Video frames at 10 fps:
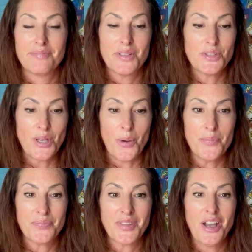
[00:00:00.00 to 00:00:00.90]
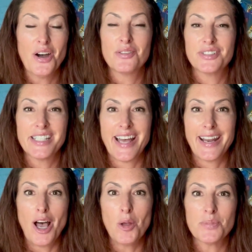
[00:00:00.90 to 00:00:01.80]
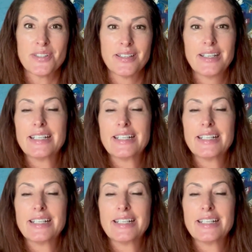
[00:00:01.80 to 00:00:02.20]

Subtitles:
So hopefully that helps.